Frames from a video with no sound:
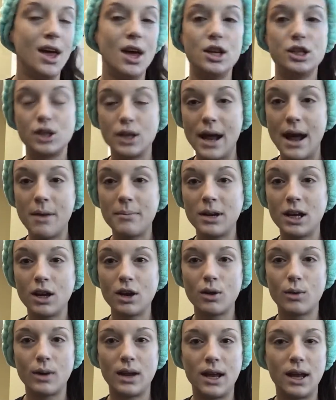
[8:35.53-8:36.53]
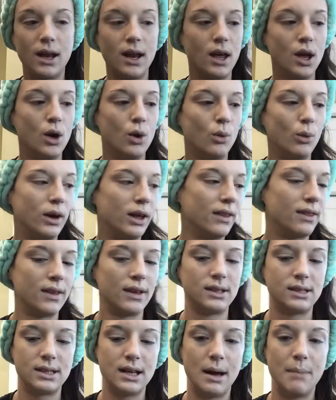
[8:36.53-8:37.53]
So now I'm going to go in with
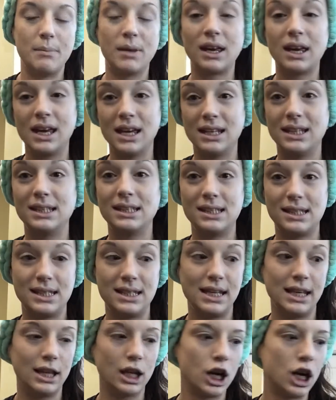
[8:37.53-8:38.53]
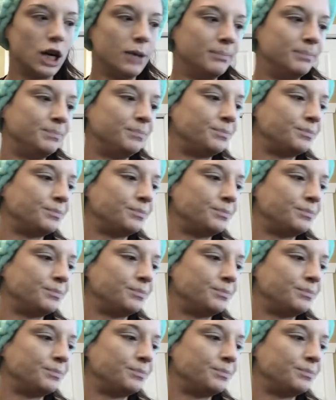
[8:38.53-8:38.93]
some concealer.